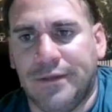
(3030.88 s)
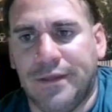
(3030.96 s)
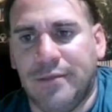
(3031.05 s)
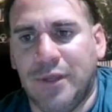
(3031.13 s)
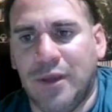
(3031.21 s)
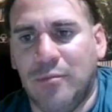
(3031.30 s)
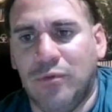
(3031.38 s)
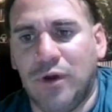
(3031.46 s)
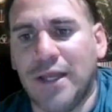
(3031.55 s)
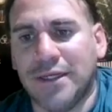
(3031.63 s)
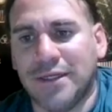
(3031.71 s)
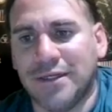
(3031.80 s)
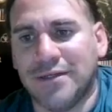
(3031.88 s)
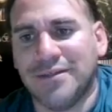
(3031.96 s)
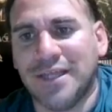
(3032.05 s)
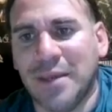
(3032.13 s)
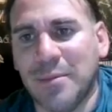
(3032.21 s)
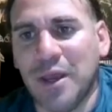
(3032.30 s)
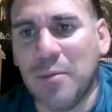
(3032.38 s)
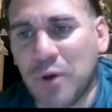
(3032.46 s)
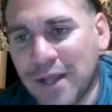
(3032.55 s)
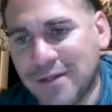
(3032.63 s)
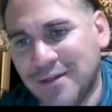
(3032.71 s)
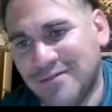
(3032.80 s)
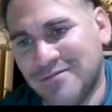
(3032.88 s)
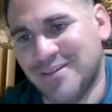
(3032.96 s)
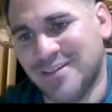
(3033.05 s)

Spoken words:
Give me a break. Give me a break.